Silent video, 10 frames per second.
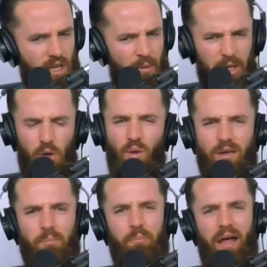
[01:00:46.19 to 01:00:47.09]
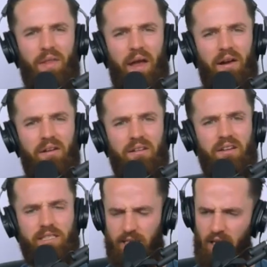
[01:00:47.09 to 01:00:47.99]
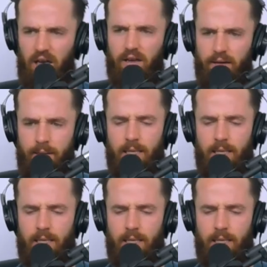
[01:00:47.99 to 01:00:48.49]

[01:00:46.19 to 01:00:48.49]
I'm like, you work in Bel Air? It's like, yeah.